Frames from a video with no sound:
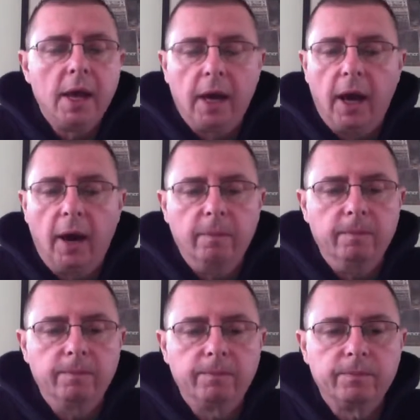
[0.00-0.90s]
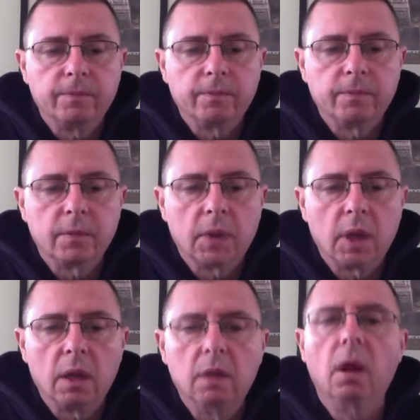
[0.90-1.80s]
None
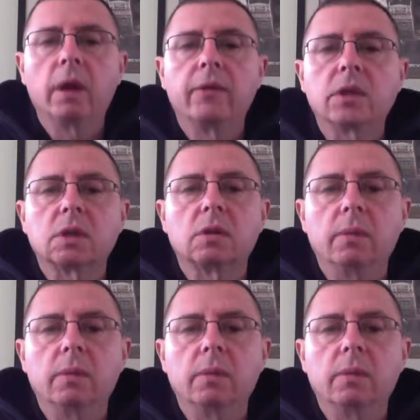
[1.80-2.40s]
of us are